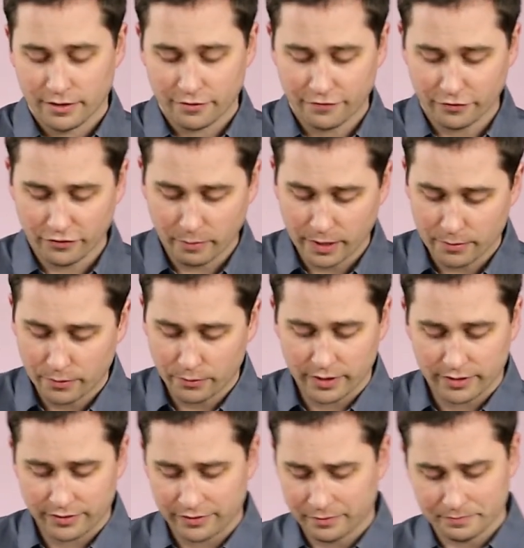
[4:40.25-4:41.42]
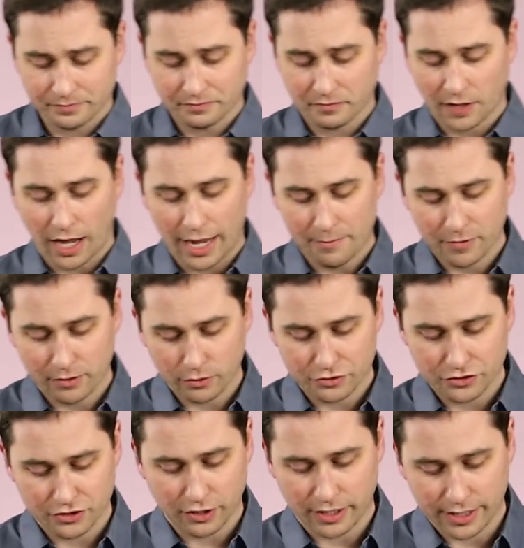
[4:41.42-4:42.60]
The first commandment was, I am the Lord
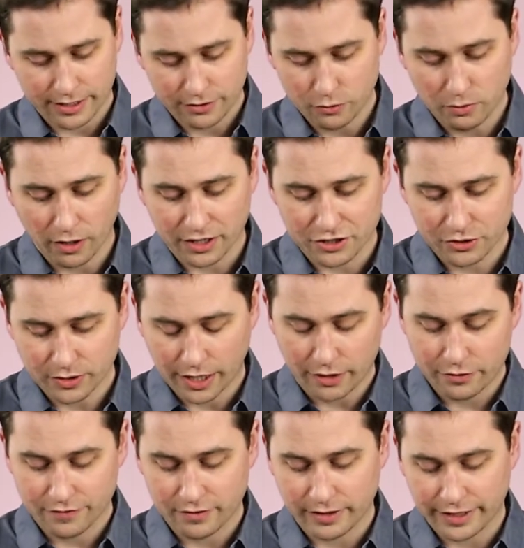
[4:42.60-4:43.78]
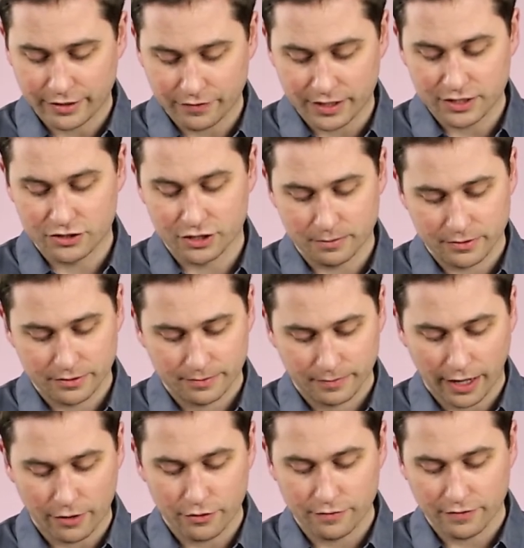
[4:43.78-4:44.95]
your God, who brought you out of the land of Egypt,
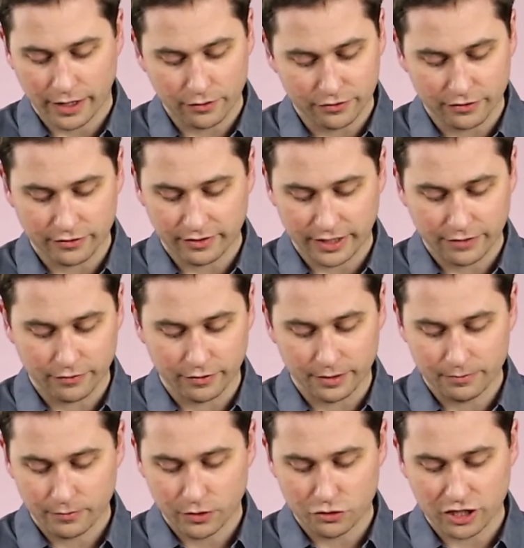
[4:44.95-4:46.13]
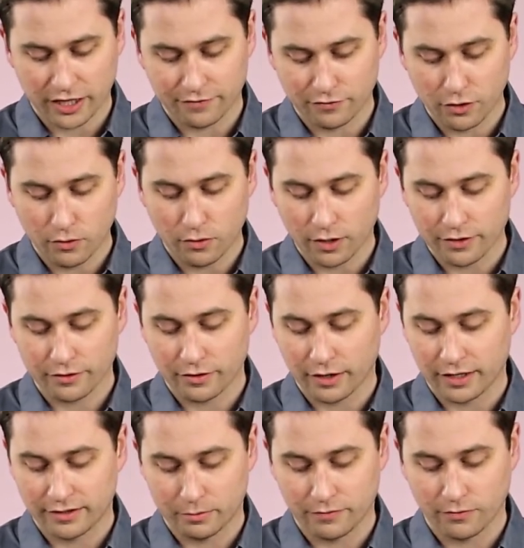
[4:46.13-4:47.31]
out of the house of slavery. You shall have no other
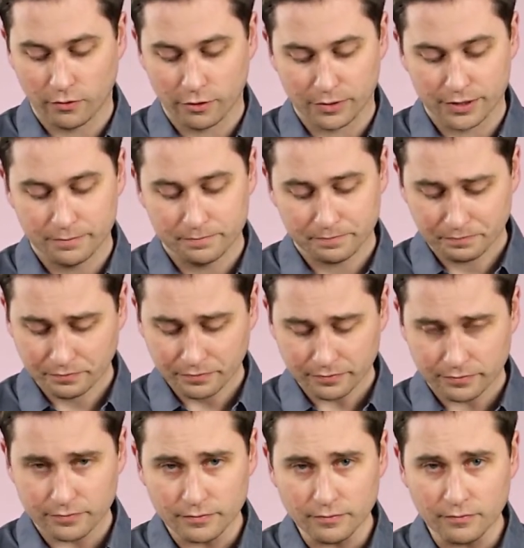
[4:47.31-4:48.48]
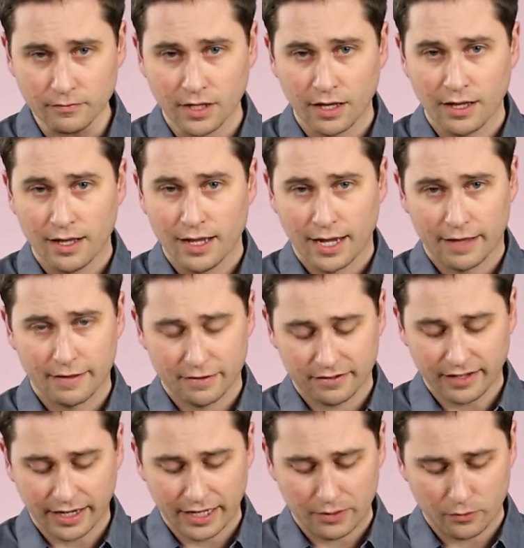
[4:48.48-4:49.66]
gods before me. And then the
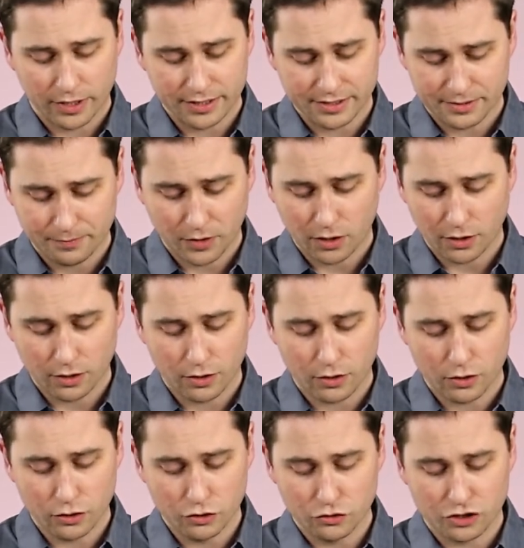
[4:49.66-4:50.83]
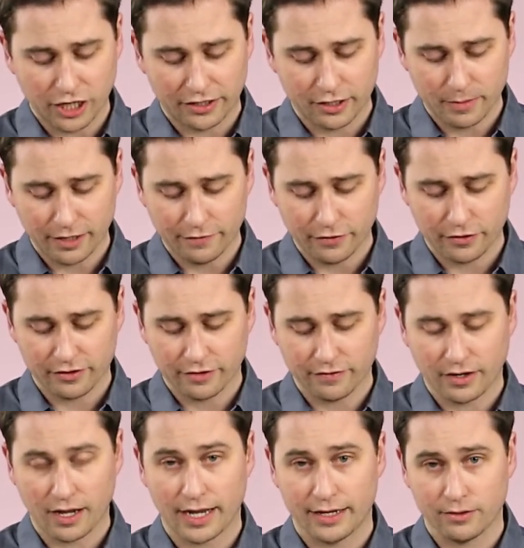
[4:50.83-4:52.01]
second was, you shall not make for yourself
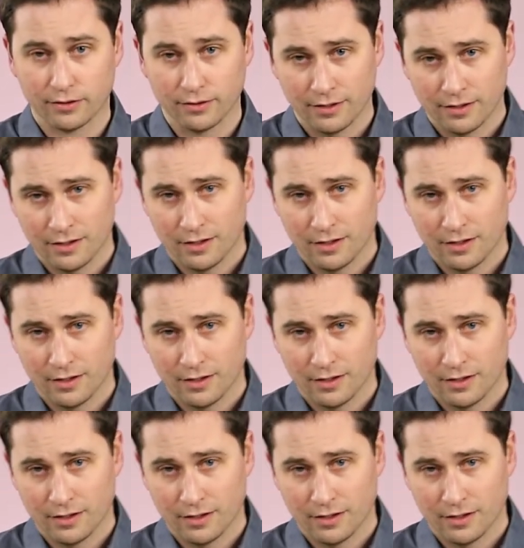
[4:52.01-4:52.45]
an idol,